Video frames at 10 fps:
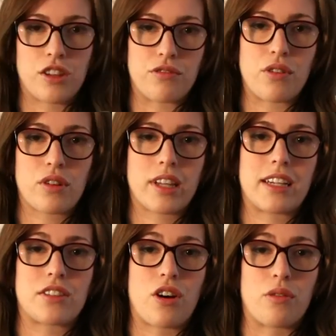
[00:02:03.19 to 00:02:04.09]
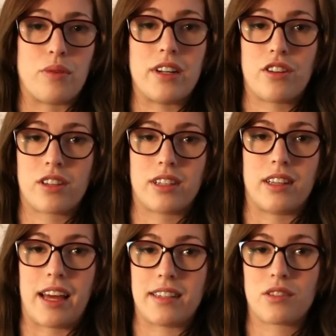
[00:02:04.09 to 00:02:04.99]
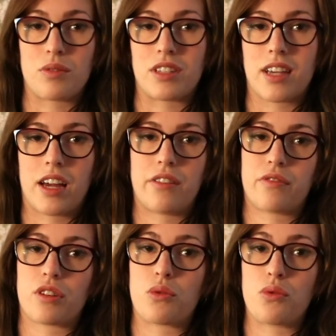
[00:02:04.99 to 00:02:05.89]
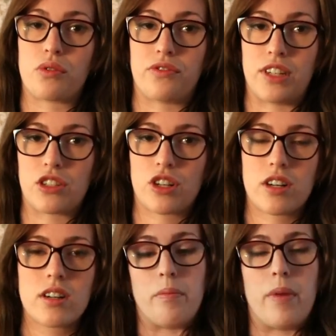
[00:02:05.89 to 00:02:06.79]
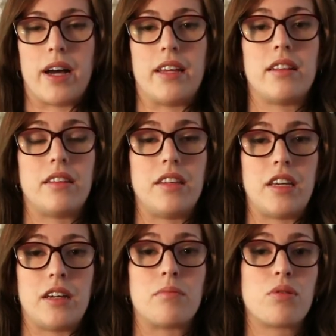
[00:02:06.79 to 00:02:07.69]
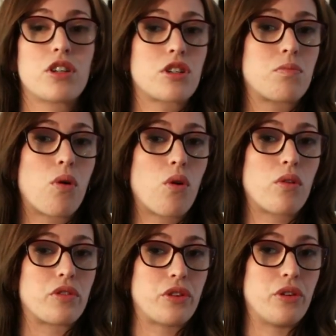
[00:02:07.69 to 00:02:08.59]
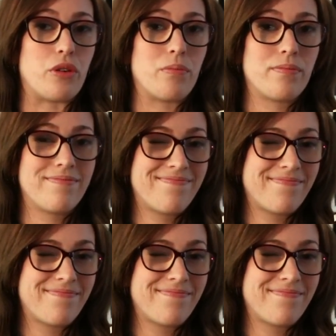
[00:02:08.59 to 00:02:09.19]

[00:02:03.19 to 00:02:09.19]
The focal lengths are written on the lens, which is kind of a cool feature, but the push-pull zoom